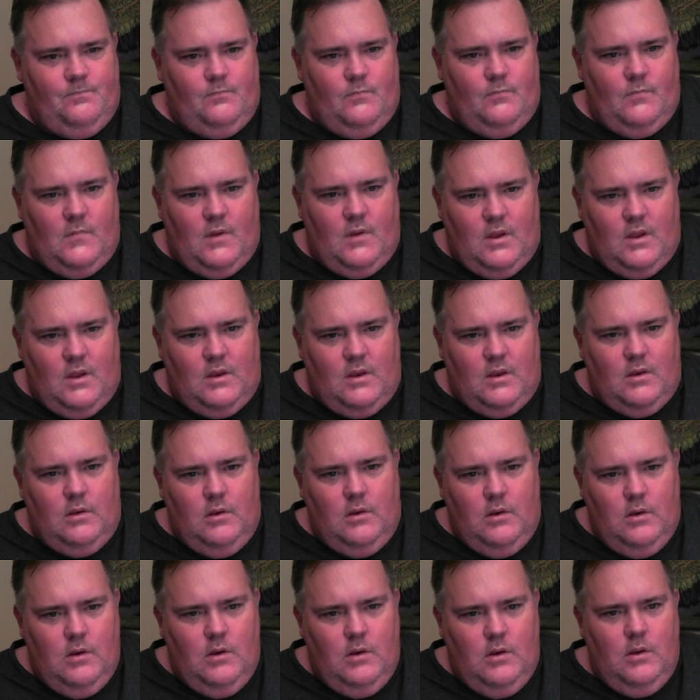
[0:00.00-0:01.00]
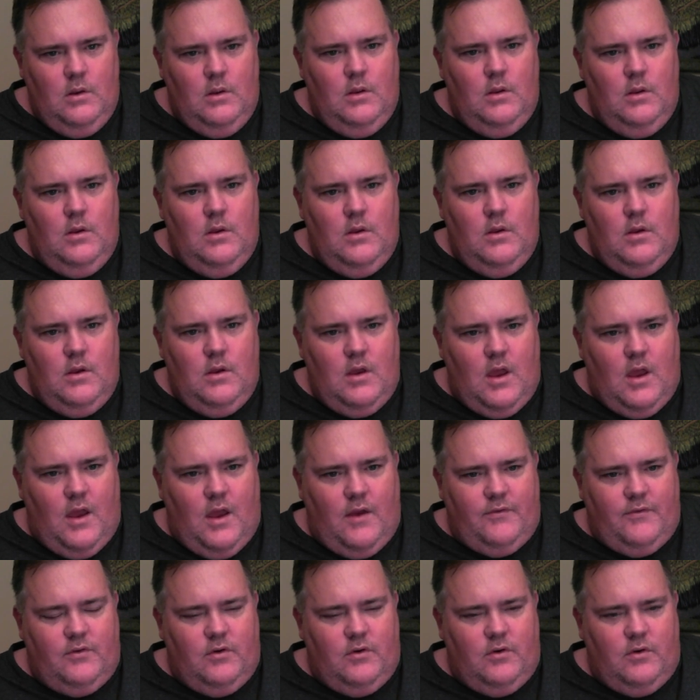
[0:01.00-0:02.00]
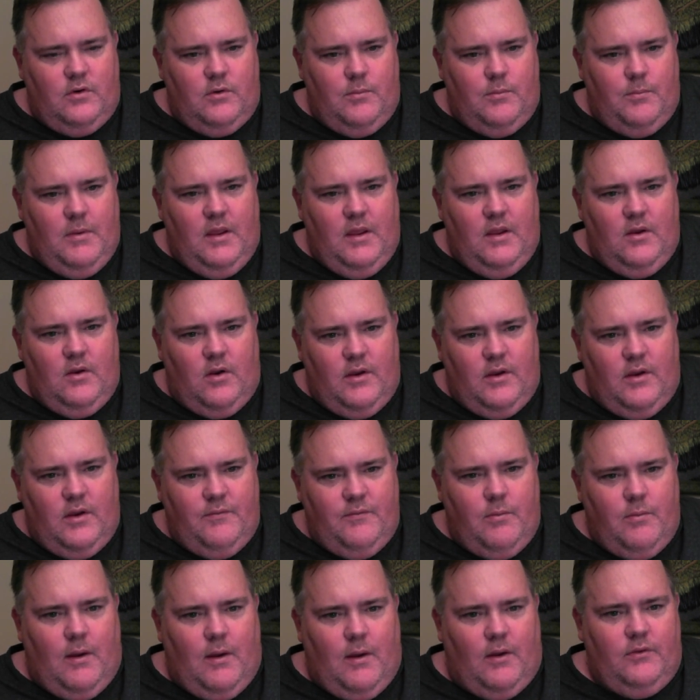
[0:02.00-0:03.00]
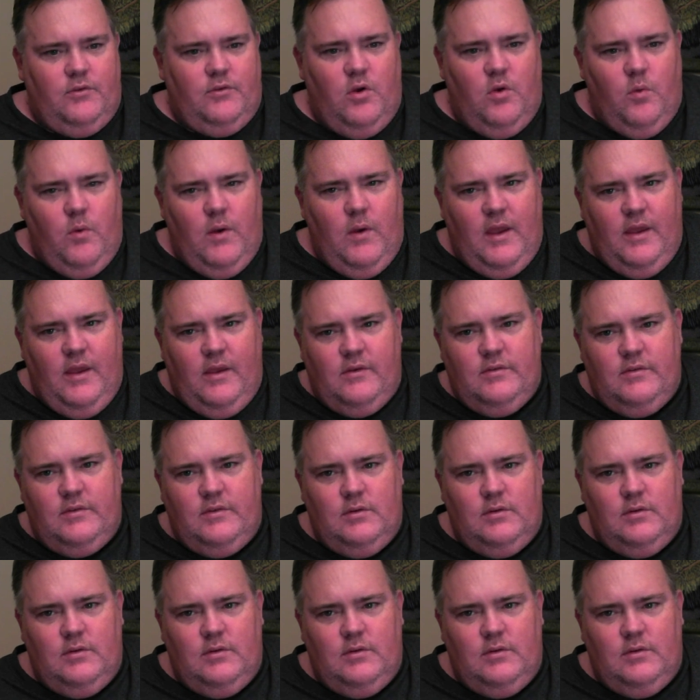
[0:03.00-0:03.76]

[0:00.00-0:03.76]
And after being on it for about 2 weeks,